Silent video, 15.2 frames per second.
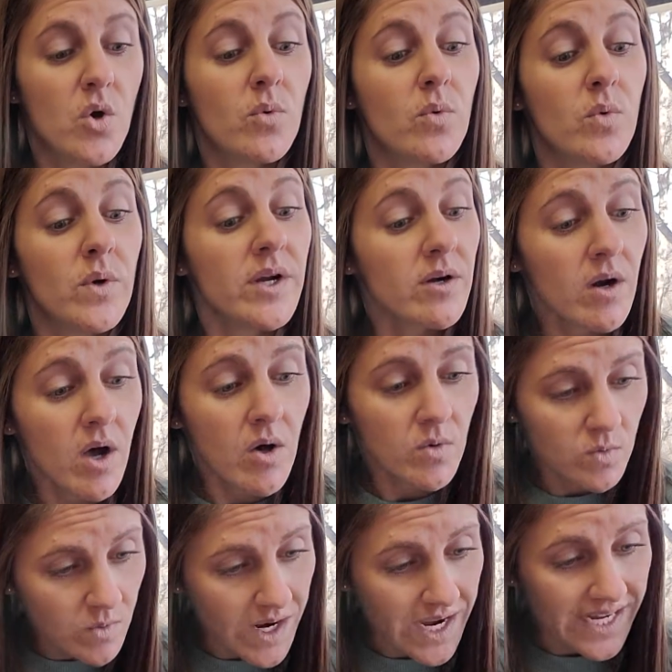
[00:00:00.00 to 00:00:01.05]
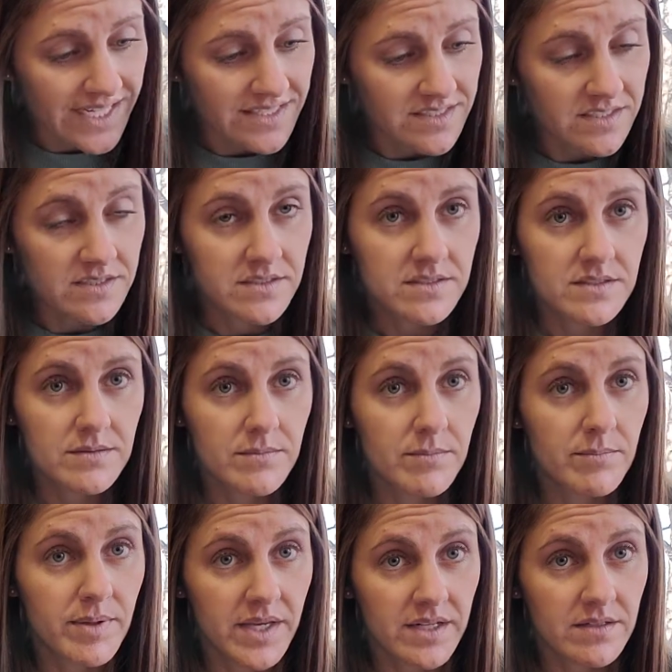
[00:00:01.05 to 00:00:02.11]
we're all right,
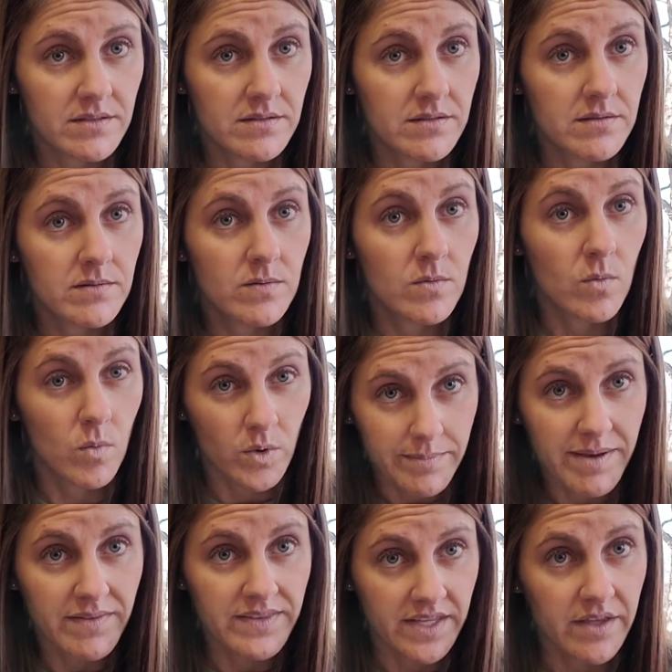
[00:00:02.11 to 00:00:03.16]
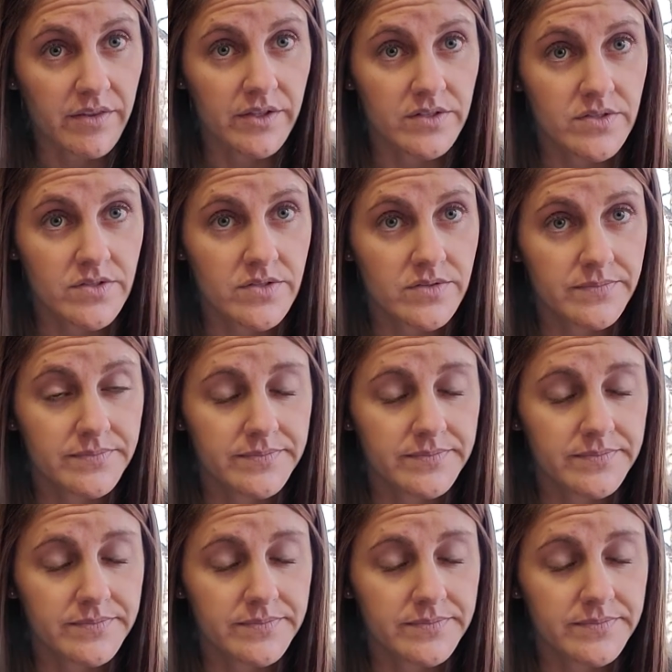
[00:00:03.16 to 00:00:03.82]
but what about the others?